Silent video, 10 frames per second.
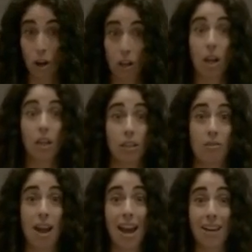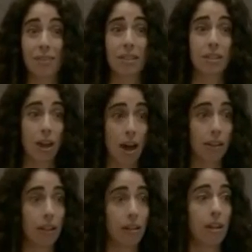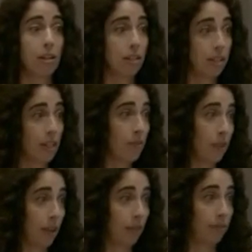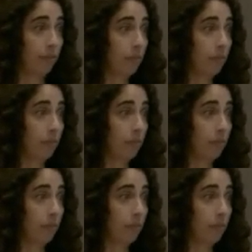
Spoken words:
work, you have a solid CV,